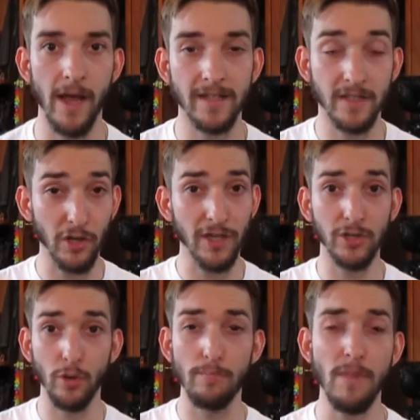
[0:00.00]
It's turned
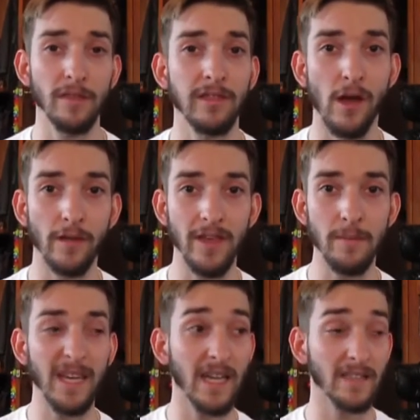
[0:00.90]
into a month-long
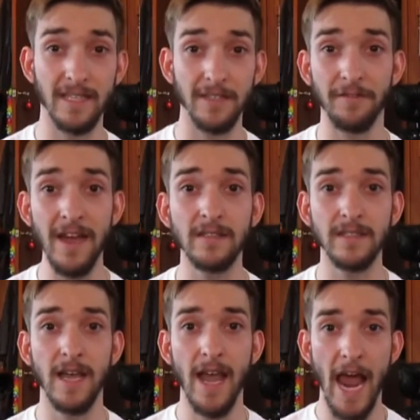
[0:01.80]
thing because these
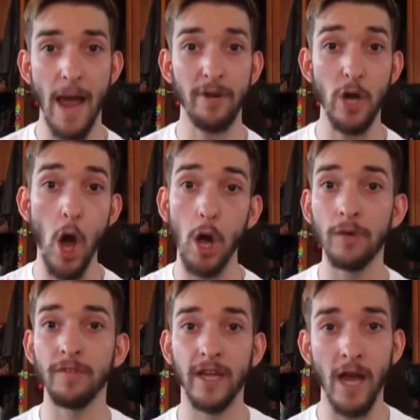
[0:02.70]
events happen all
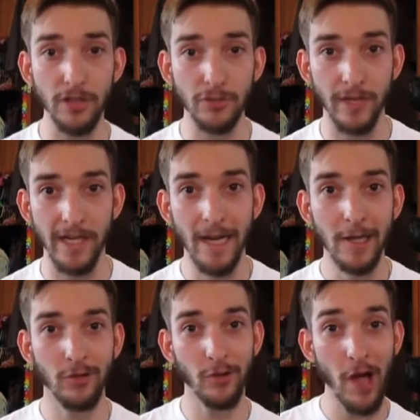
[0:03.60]
over the country,
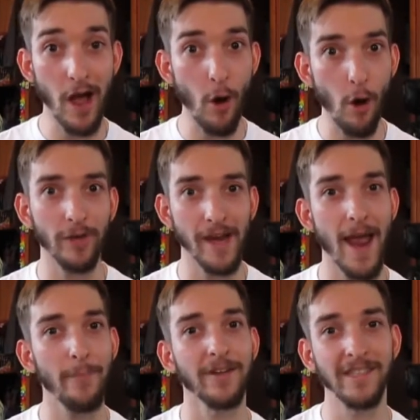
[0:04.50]
so they're not all gonna
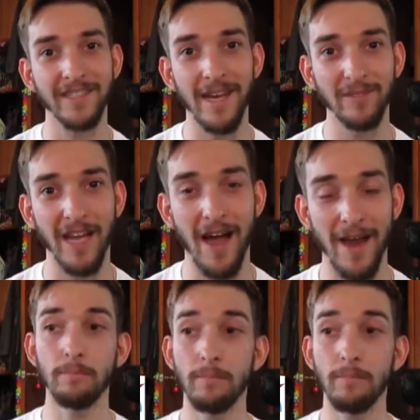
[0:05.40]
happen at the same time.